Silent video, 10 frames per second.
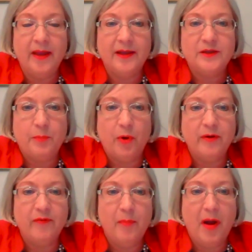as
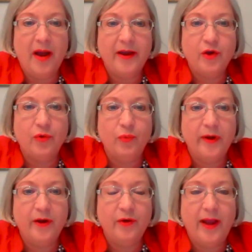part of my
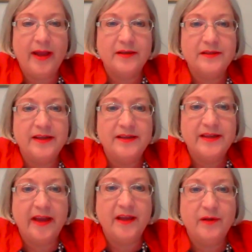career as the
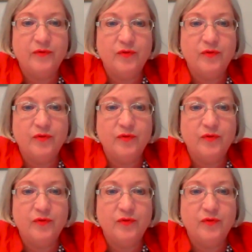executive